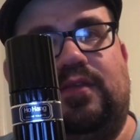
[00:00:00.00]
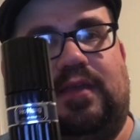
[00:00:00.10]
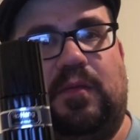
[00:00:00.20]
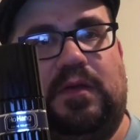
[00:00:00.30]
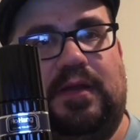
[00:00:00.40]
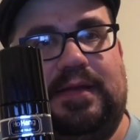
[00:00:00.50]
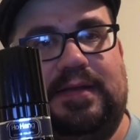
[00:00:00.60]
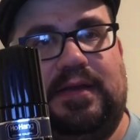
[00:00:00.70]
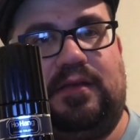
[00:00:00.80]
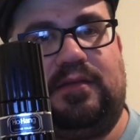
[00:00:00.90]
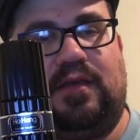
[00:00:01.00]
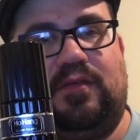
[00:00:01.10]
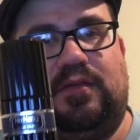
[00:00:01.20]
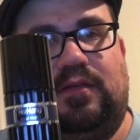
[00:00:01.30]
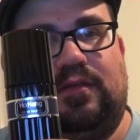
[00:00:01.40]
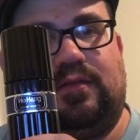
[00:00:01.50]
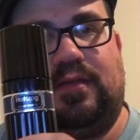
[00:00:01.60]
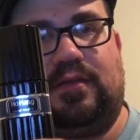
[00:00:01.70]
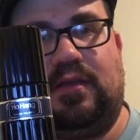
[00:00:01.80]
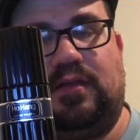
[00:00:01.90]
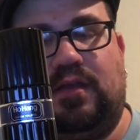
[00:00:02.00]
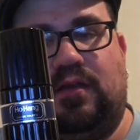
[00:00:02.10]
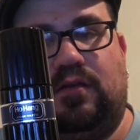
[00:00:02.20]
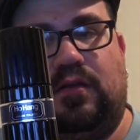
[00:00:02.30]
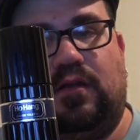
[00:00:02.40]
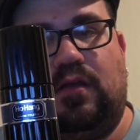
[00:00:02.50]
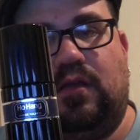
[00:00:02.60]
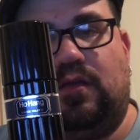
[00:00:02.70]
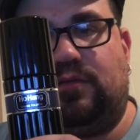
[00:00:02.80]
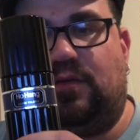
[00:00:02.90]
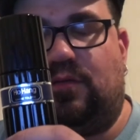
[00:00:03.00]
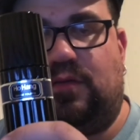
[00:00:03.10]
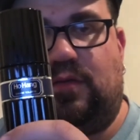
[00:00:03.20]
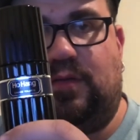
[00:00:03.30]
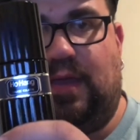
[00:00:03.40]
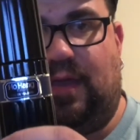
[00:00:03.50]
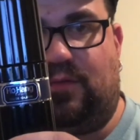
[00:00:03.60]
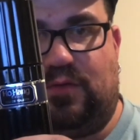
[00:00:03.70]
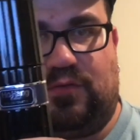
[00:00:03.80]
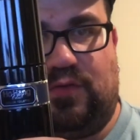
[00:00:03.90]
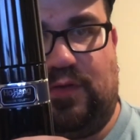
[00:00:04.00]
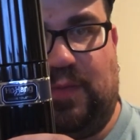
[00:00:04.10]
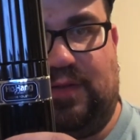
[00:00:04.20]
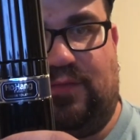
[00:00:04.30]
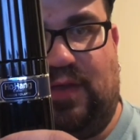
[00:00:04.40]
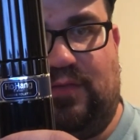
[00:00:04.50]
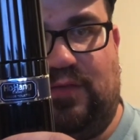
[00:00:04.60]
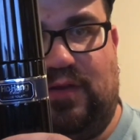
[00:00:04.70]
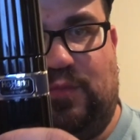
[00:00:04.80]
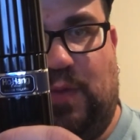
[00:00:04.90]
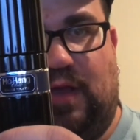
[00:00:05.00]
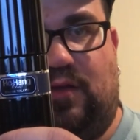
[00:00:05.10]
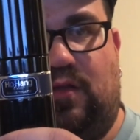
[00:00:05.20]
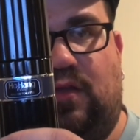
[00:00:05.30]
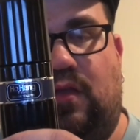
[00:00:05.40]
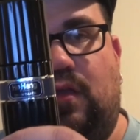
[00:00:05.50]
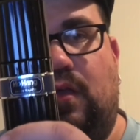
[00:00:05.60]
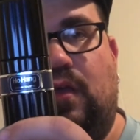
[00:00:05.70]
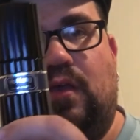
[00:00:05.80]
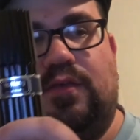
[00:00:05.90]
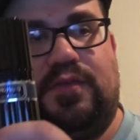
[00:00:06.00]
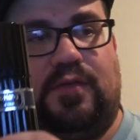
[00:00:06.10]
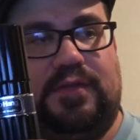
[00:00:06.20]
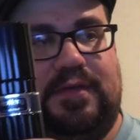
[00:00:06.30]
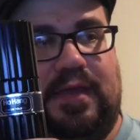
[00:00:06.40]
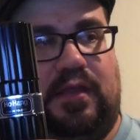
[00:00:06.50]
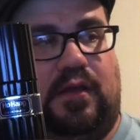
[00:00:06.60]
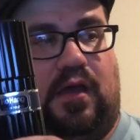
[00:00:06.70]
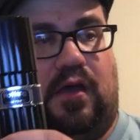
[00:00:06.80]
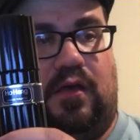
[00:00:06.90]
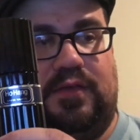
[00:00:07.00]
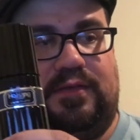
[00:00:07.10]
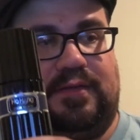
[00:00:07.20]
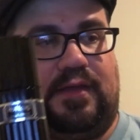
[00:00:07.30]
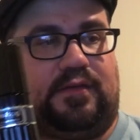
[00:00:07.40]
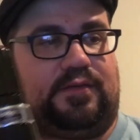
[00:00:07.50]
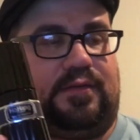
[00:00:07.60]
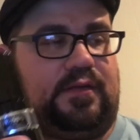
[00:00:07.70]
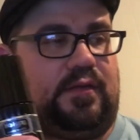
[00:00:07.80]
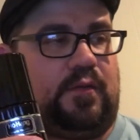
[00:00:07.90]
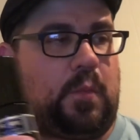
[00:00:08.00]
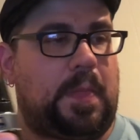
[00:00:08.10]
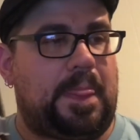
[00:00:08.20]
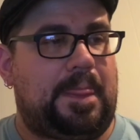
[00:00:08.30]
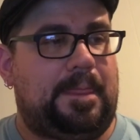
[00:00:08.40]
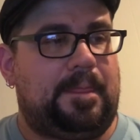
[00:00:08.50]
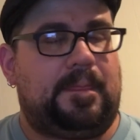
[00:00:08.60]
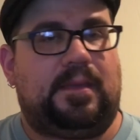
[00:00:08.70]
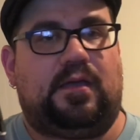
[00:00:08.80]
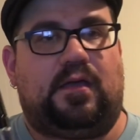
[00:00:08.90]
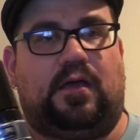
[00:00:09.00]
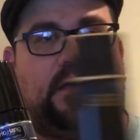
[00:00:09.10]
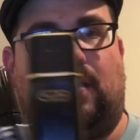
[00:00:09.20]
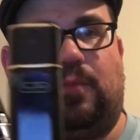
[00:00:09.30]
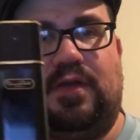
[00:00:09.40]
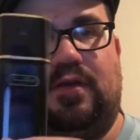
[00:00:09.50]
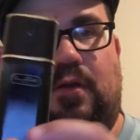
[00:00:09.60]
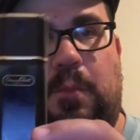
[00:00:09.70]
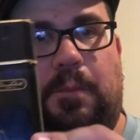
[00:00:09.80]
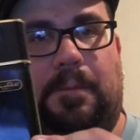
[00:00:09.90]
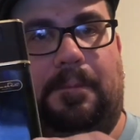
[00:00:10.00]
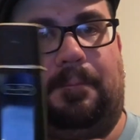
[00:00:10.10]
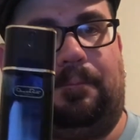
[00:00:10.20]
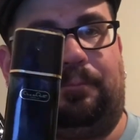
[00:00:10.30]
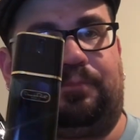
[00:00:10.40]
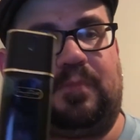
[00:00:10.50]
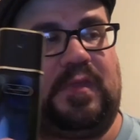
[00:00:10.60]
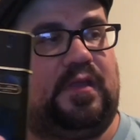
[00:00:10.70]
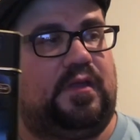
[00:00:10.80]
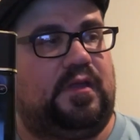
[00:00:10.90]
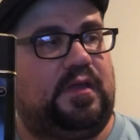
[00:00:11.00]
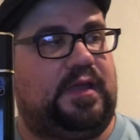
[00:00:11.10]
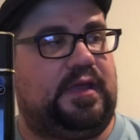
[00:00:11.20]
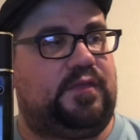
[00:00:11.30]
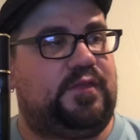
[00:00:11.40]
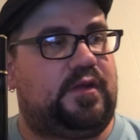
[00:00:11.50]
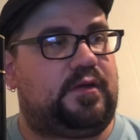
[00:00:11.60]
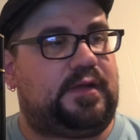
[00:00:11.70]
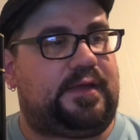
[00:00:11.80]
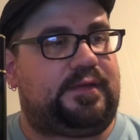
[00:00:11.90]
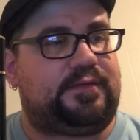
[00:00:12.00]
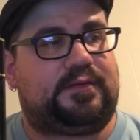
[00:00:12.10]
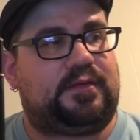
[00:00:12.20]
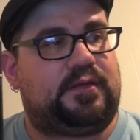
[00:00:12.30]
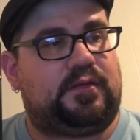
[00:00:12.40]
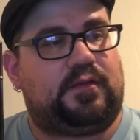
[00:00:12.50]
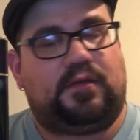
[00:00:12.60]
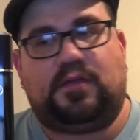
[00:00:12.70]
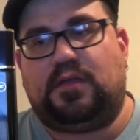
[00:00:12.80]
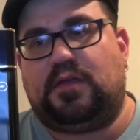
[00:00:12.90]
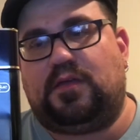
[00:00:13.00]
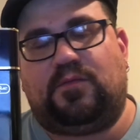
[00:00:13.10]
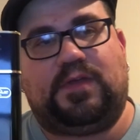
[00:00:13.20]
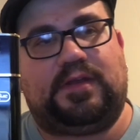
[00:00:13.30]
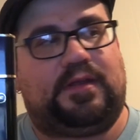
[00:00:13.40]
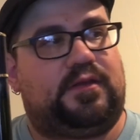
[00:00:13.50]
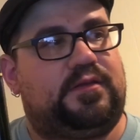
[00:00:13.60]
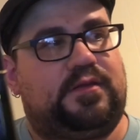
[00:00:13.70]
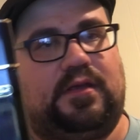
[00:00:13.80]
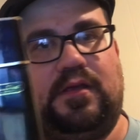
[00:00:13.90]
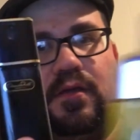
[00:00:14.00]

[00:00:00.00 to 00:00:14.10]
this came out in 1987. This discontinued, so you have no choice but to find the vintage bottle. So once again, all these scents, all better in their nice vintage